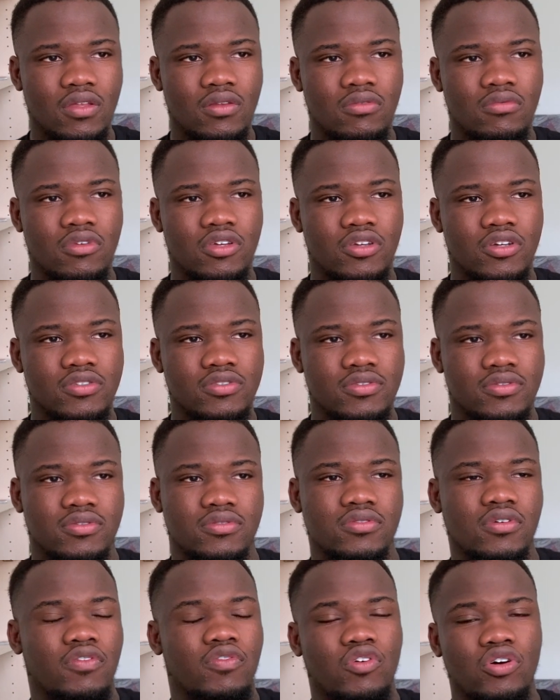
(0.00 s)
because
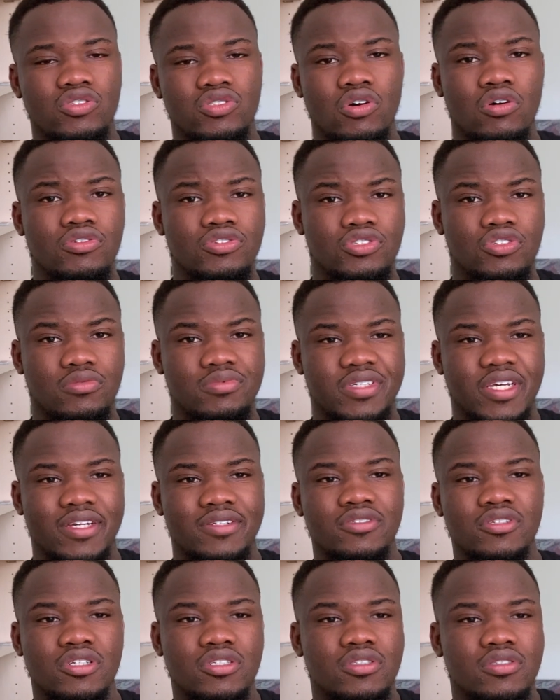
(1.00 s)
of course all jobs are
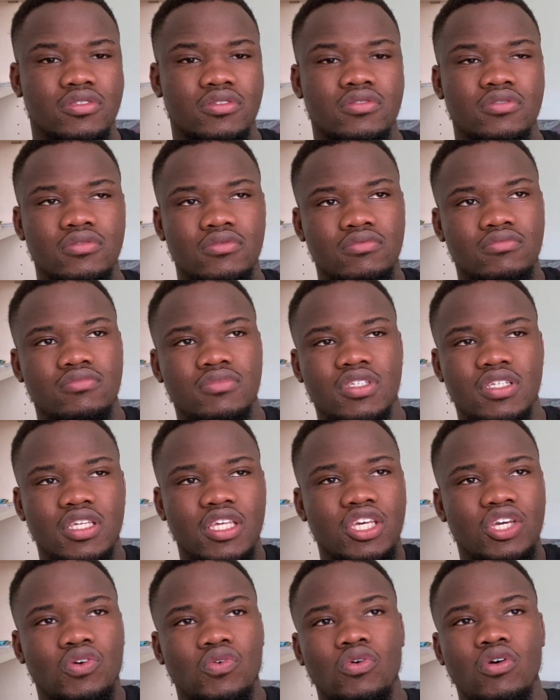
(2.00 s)
not
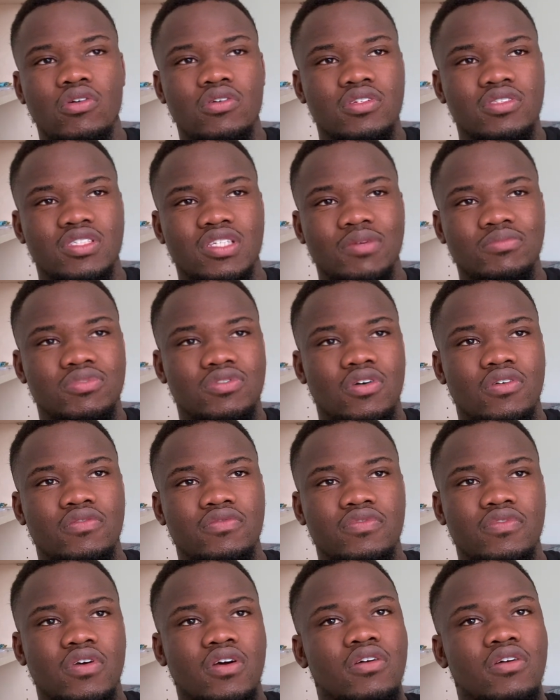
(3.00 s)
equal in terms of